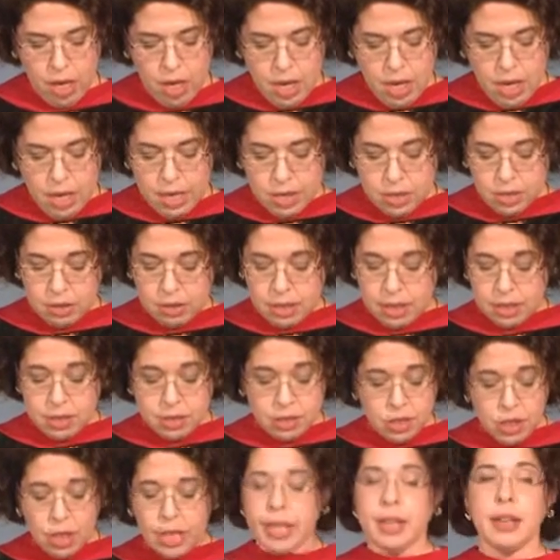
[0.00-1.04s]
He's this
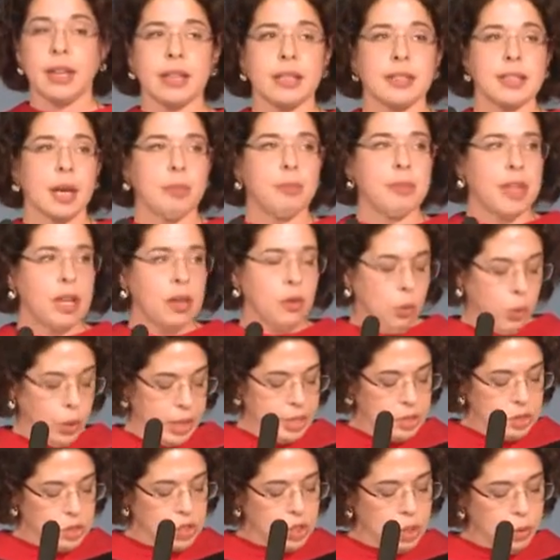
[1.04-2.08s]
good, except that what
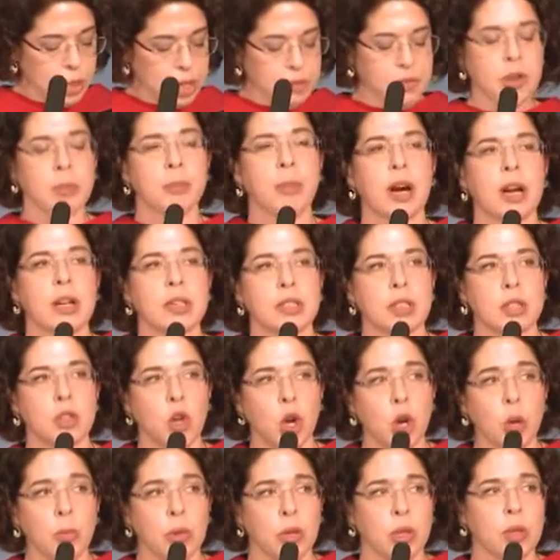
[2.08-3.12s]
he's doing for Barnes &
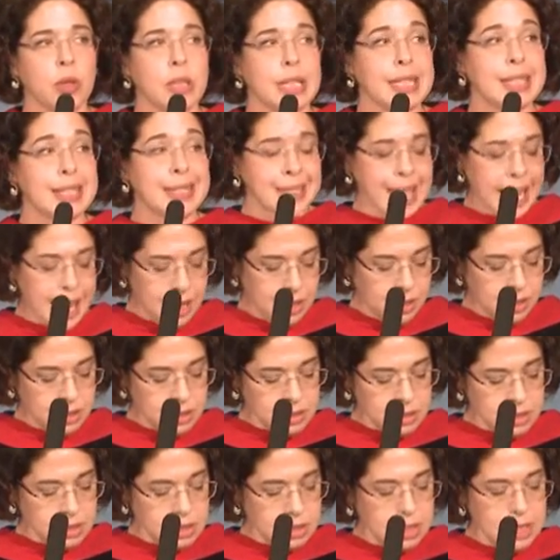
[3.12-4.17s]
Noble is
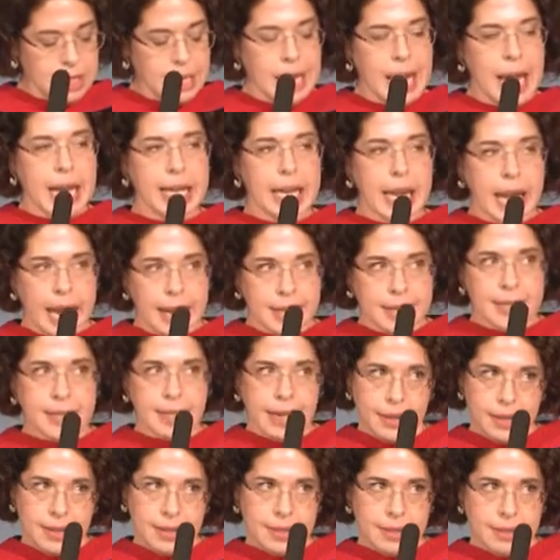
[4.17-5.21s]
sales, and he hates
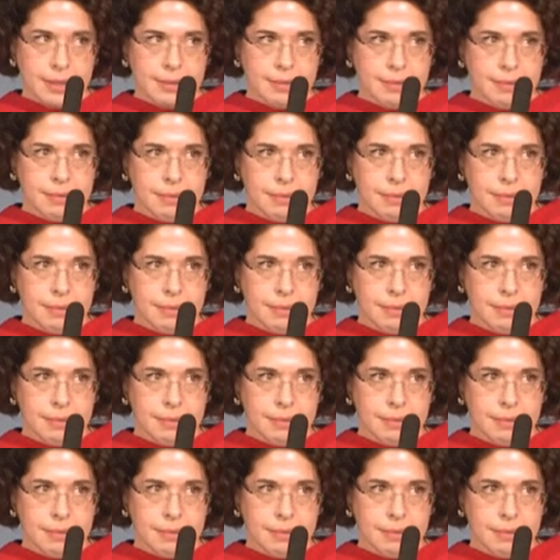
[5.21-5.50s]
sales.